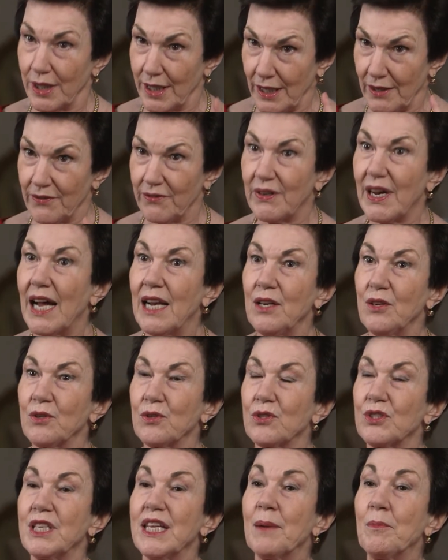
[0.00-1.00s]
The
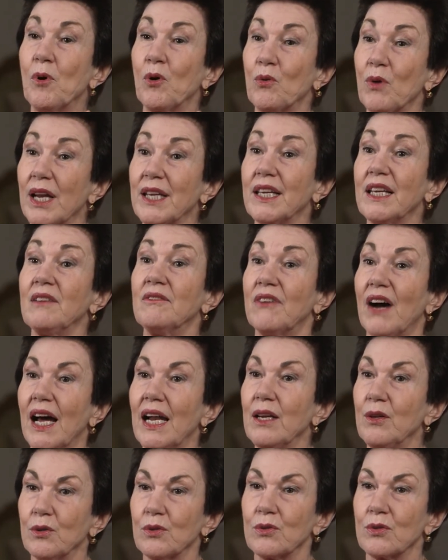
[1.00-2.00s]
values, democratic
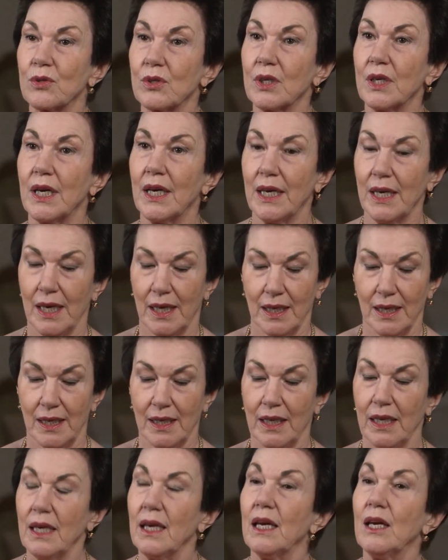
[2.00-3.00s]
values.
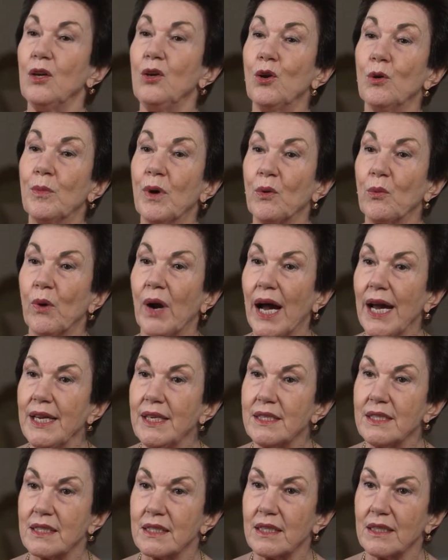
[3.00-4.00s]
Human
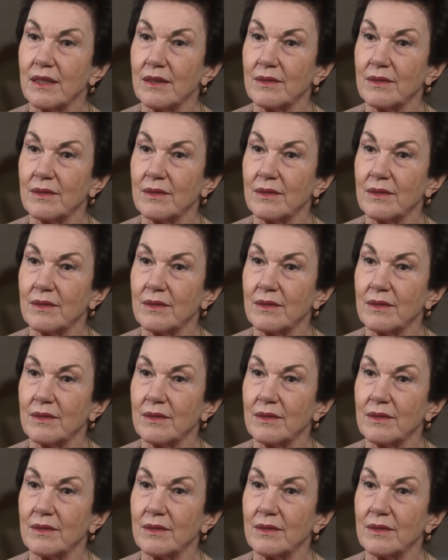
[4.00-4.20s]
rights.